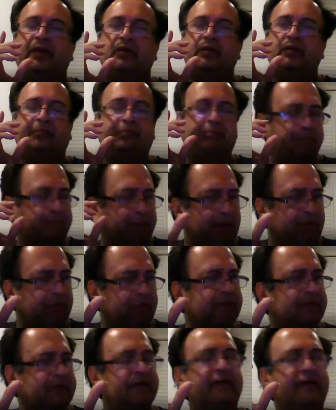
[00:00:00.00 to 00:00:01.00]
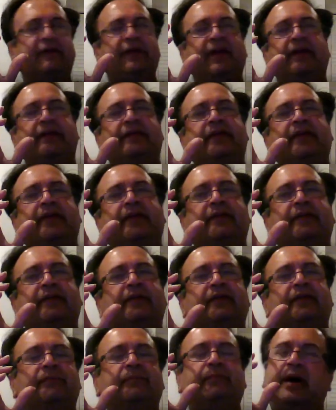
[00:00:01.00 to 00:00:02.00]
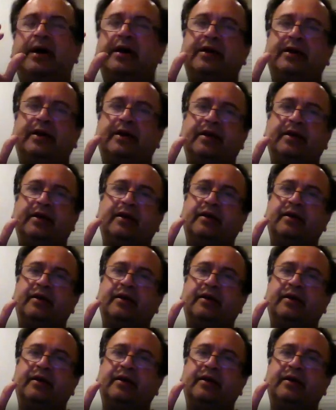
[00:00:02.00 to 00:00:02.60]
the power generated by